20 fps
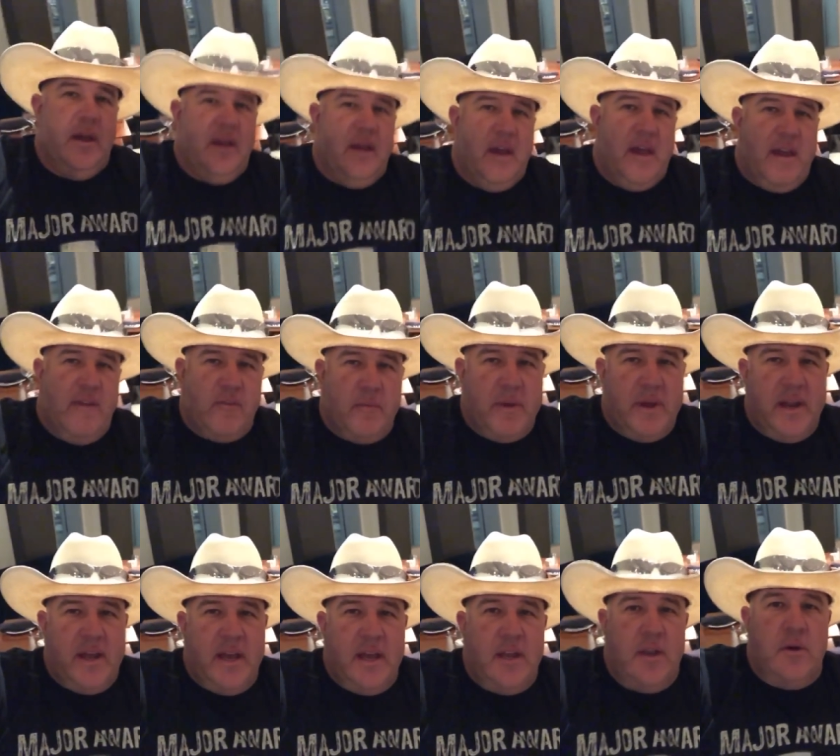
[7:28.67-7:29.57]
Hey everybody,
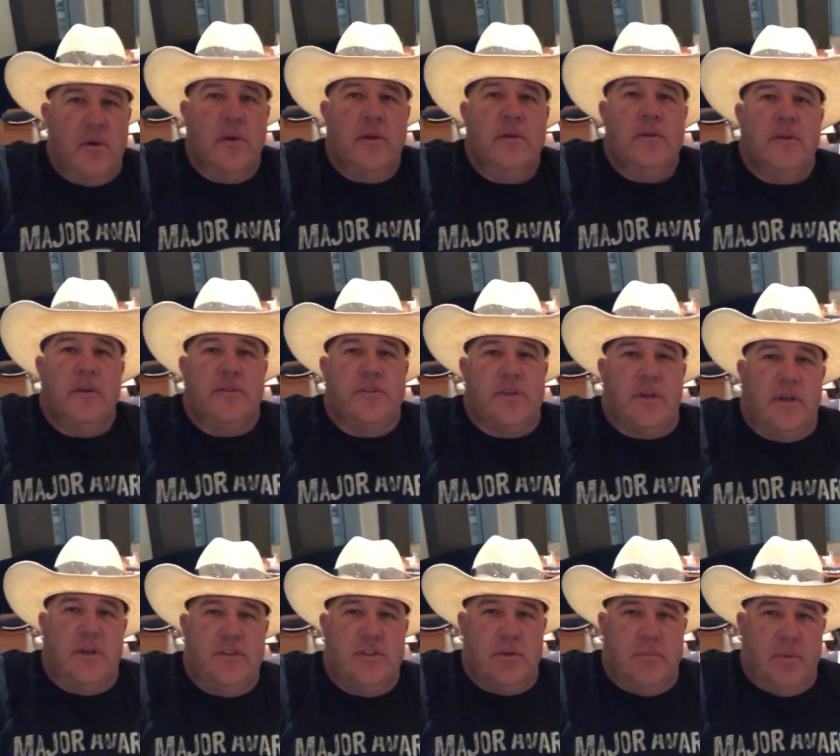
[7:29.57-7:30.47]
how you doing? It's
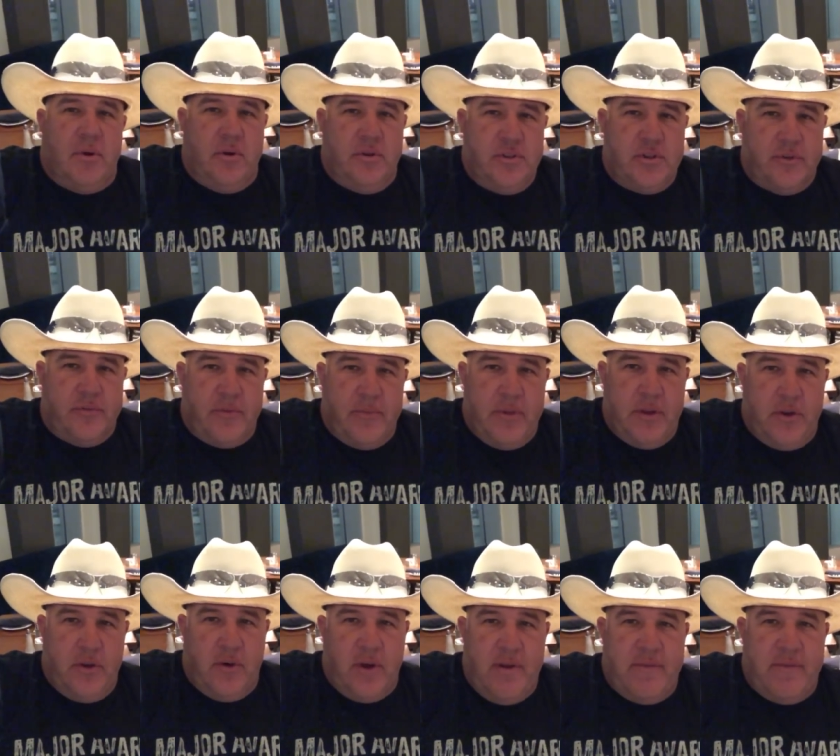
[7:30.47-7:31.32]
uh, Jim Bollinger from the Do-Ray